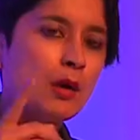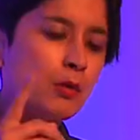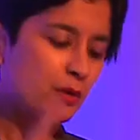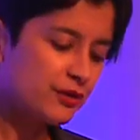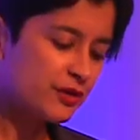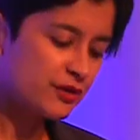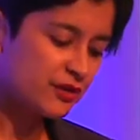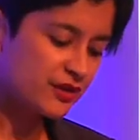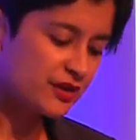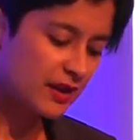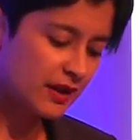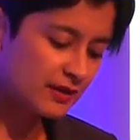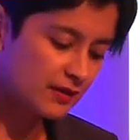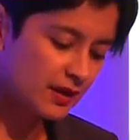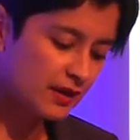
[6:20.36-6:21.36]
I want to just
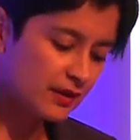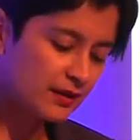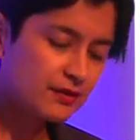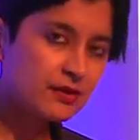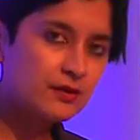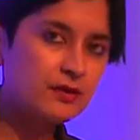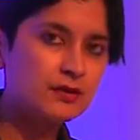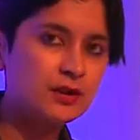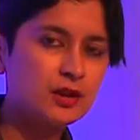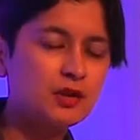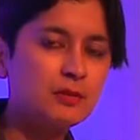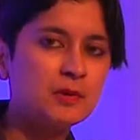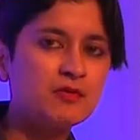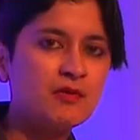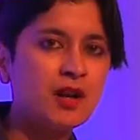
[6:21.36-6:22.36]
say this. The
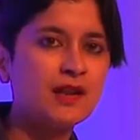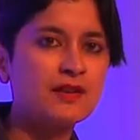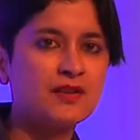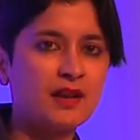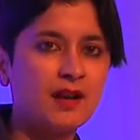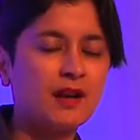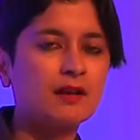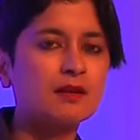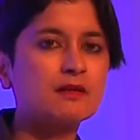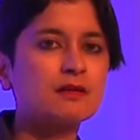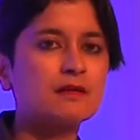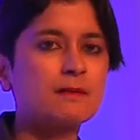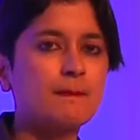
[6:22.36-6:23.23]
Human Rights Act